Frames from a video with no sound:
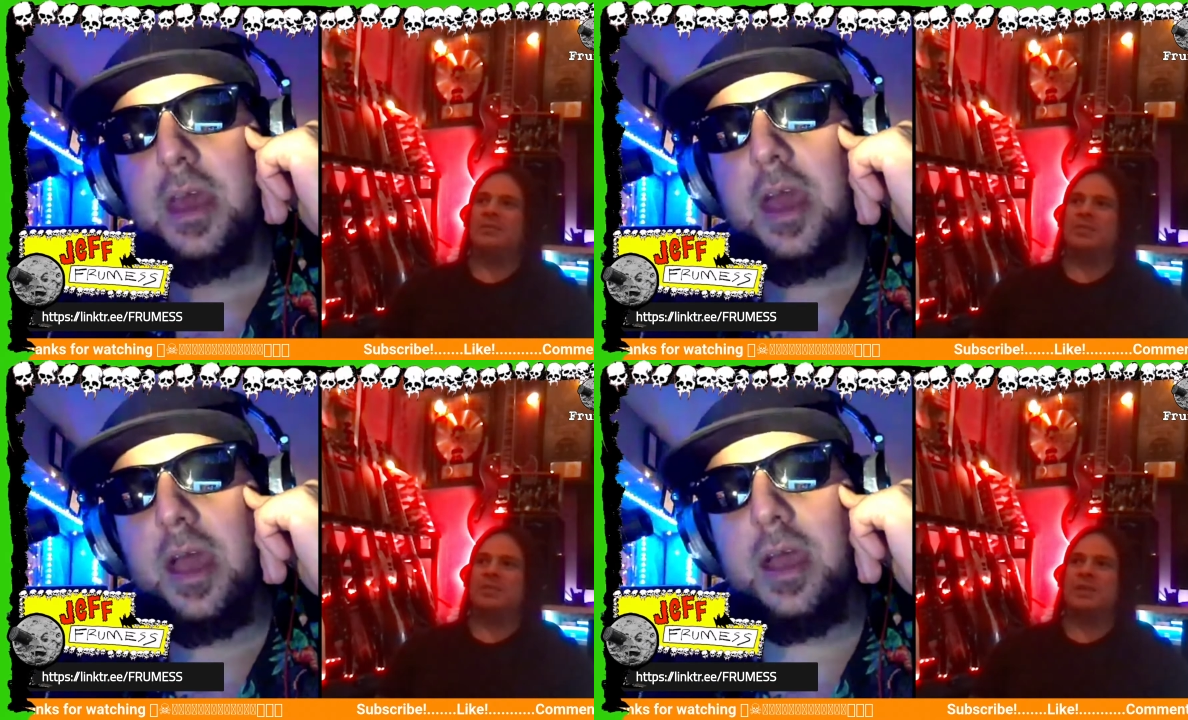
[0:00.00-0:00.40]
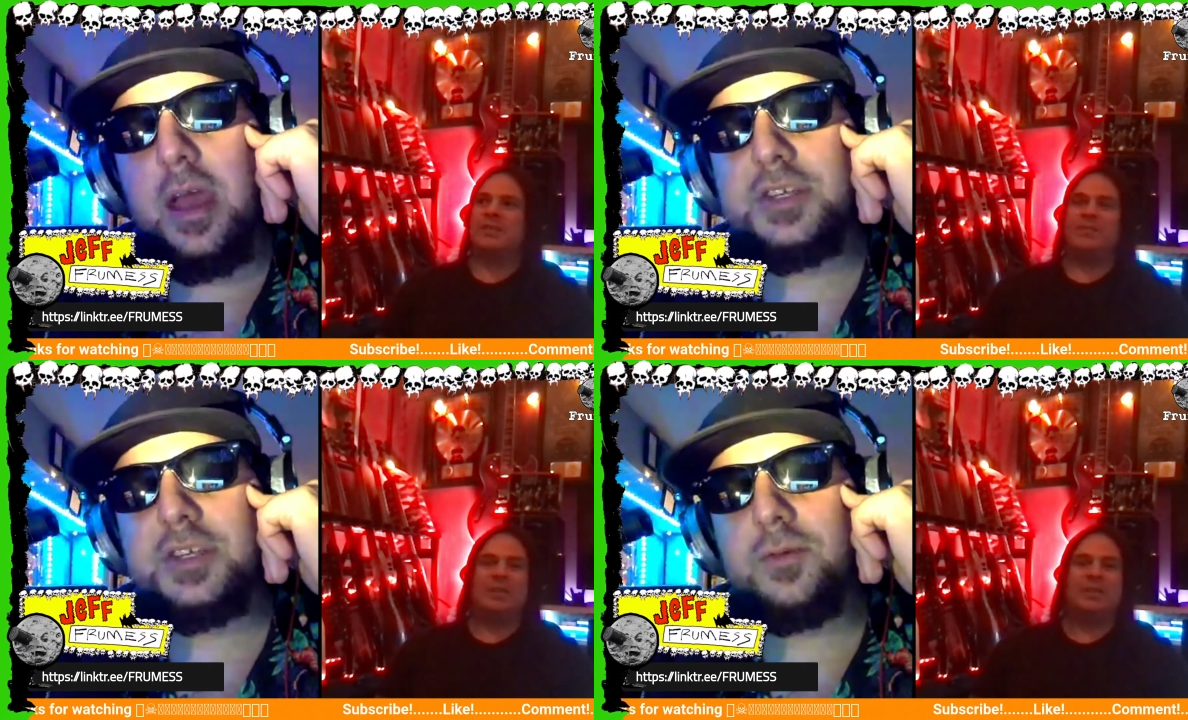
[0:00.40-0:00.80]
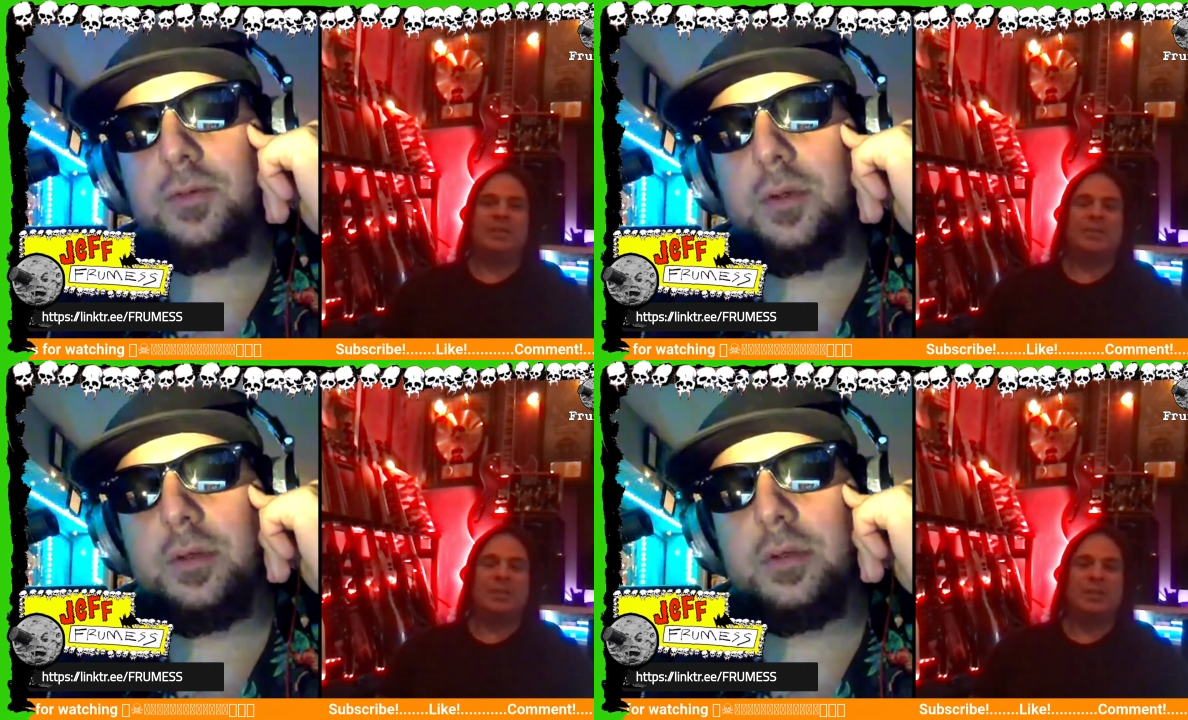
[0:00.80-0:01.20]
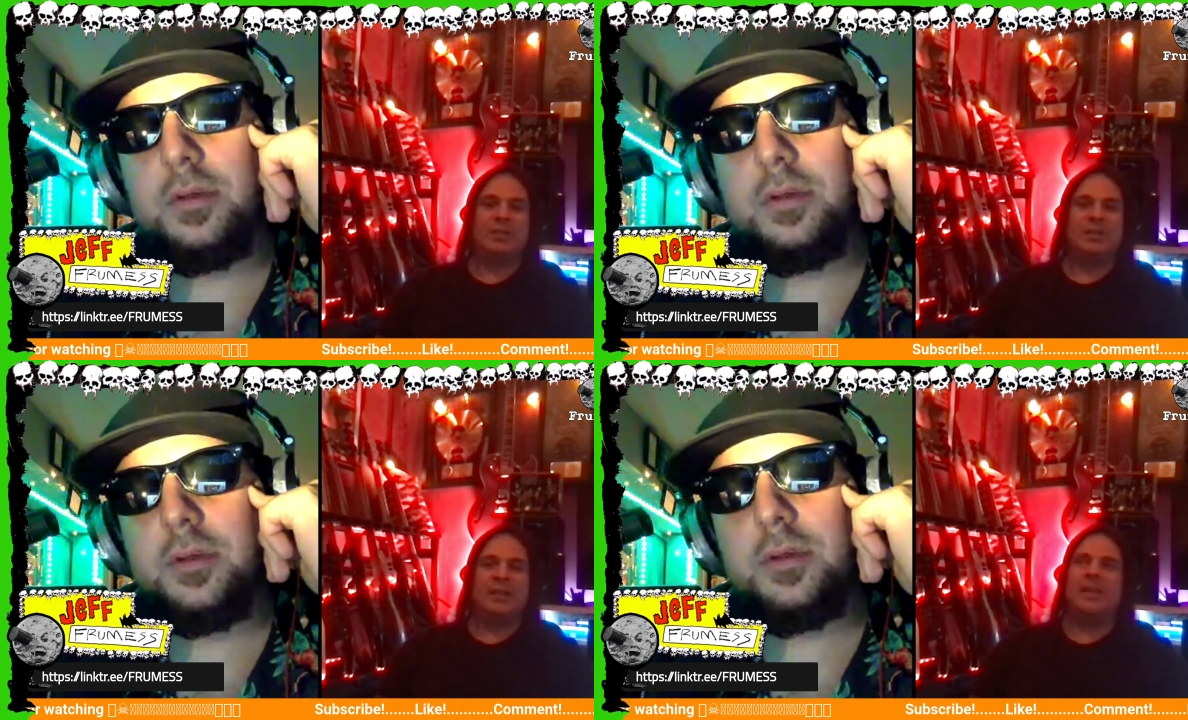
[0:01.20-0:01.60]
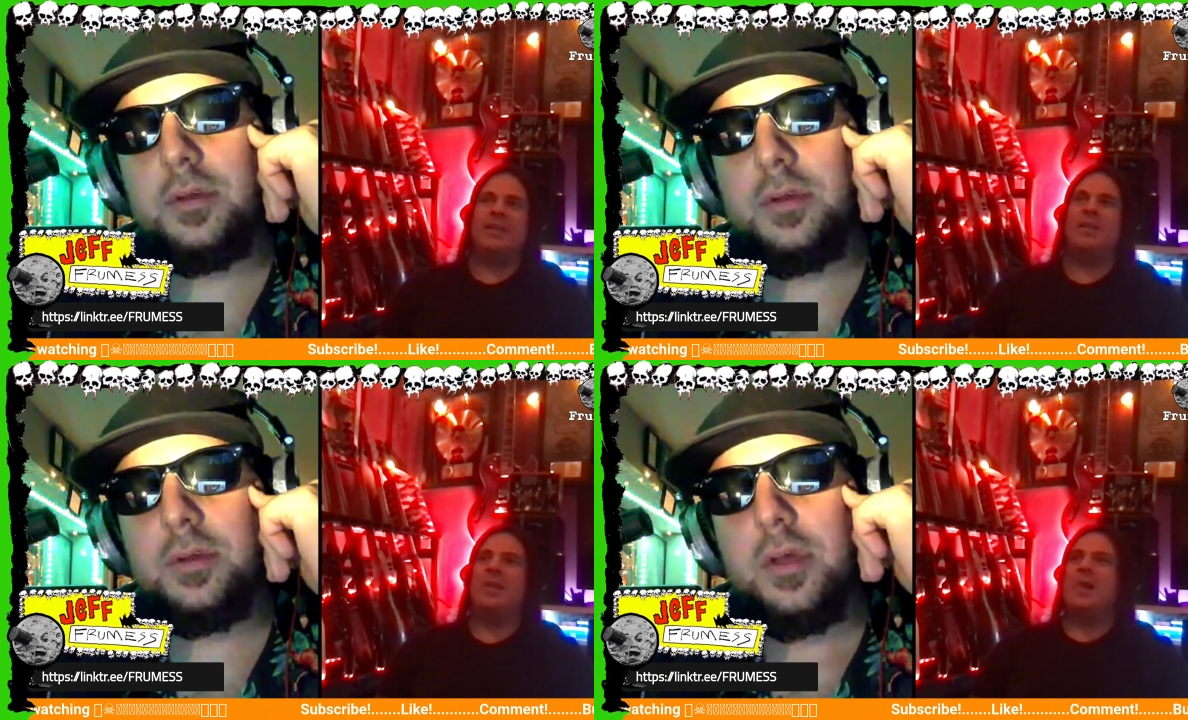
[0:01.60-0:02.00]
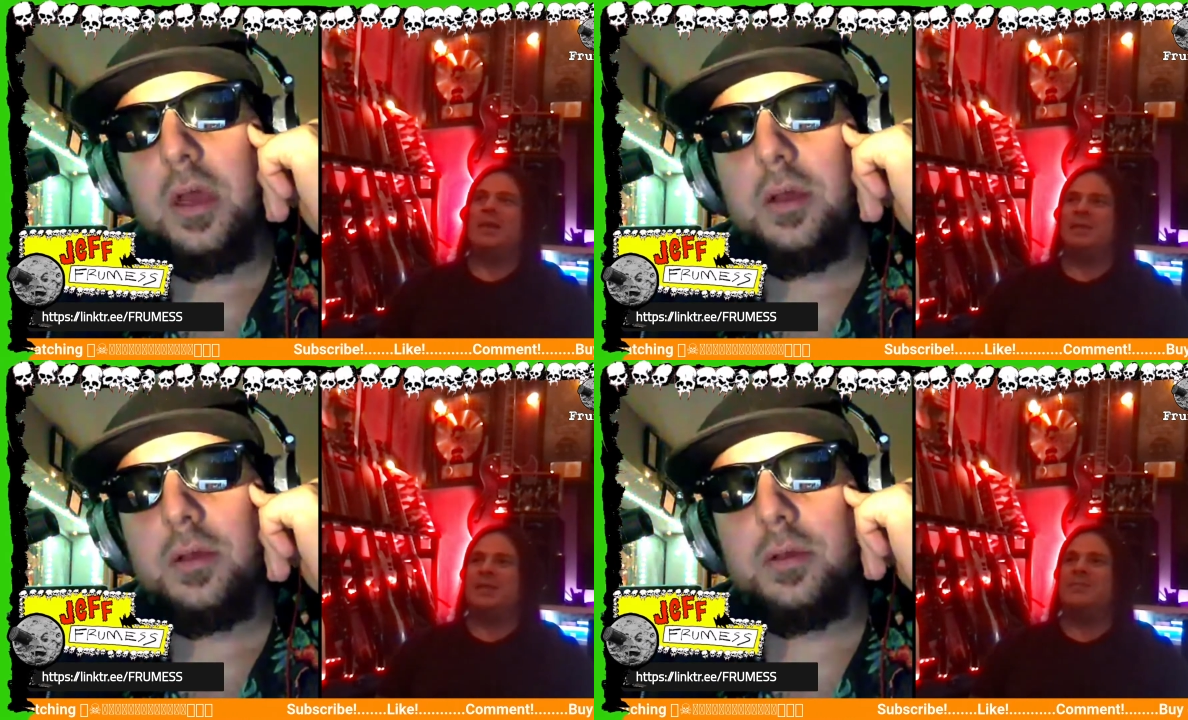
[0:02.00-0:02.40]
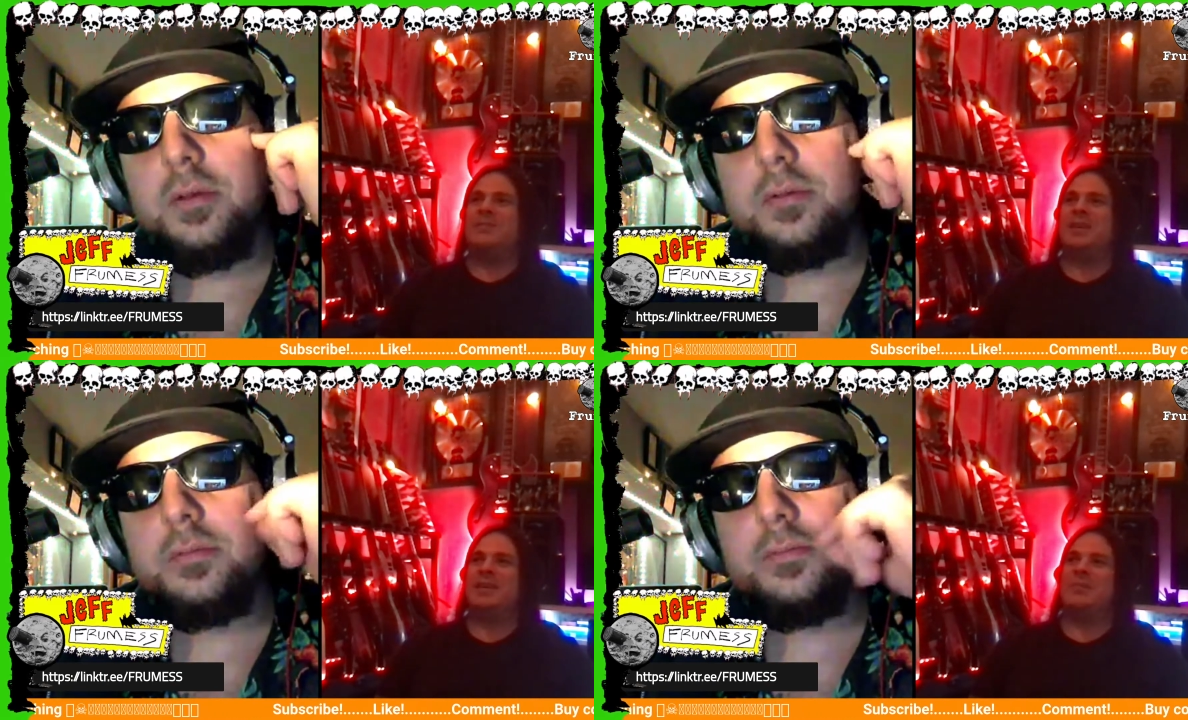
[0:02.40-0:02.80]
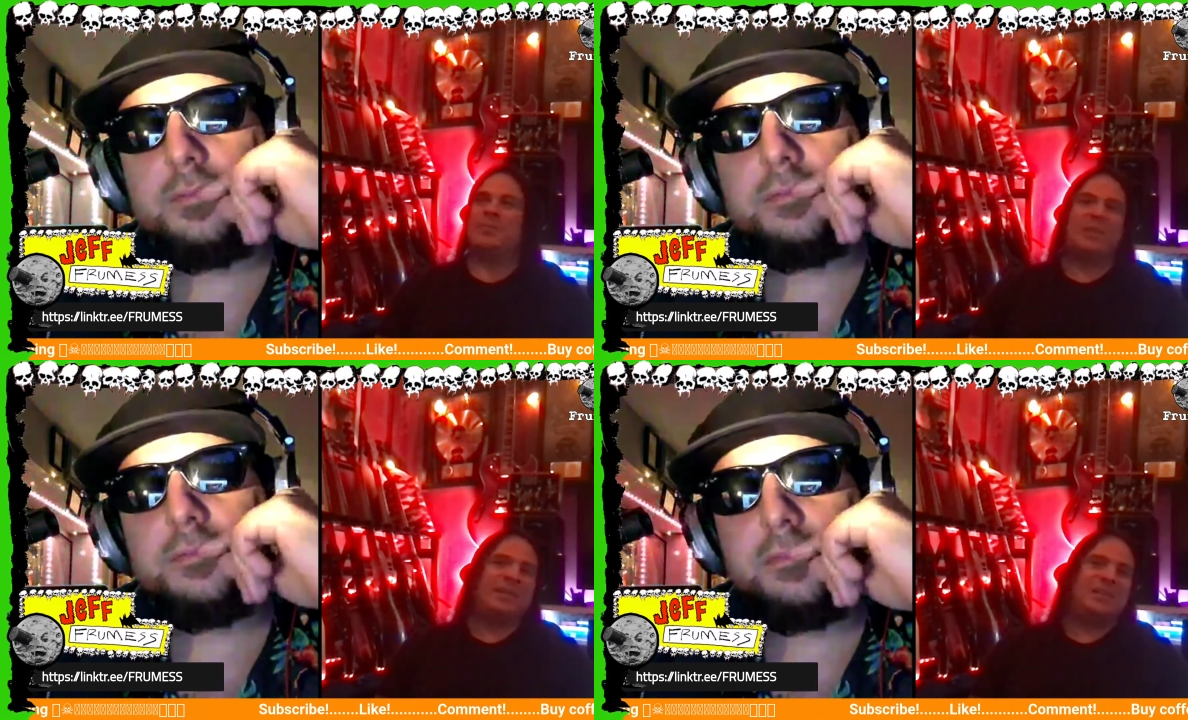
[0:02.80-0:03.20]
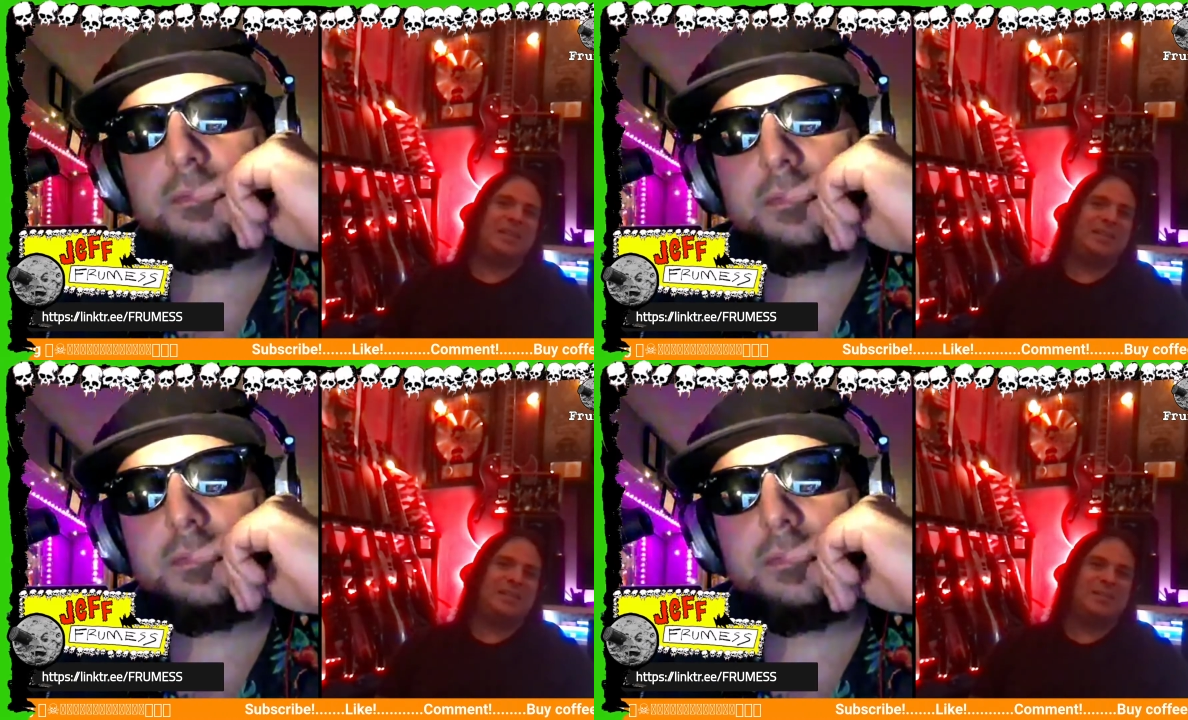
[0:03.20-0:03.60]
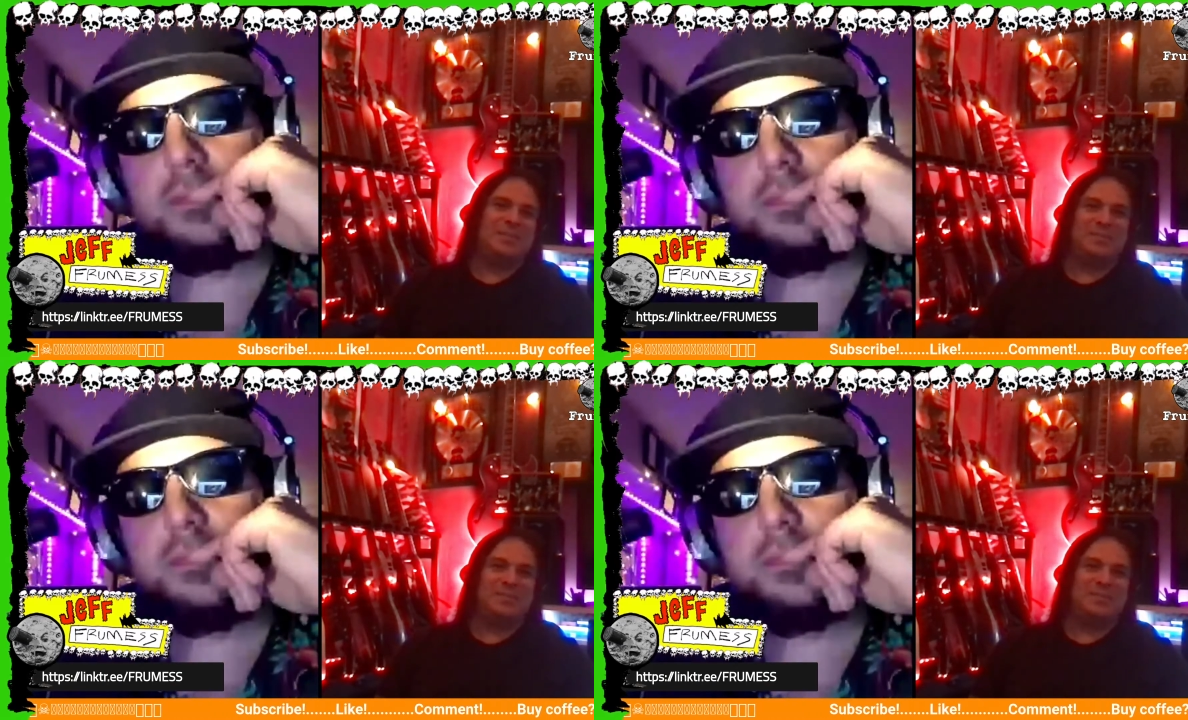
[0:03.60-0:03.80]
Speaker 1: and so like, oh, here we go. And then then he was like, "We're playing the Key Club.